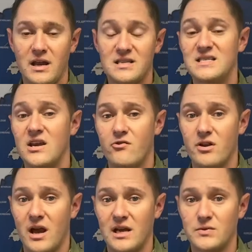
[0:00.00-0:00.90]
and
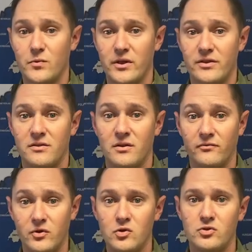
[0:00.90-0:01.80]
synchronize with
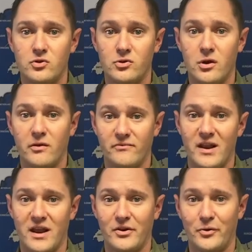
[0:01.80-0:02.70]
the future
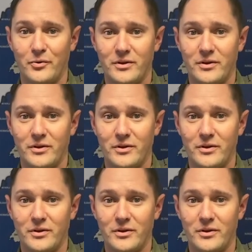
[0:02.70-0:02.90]
of NATO.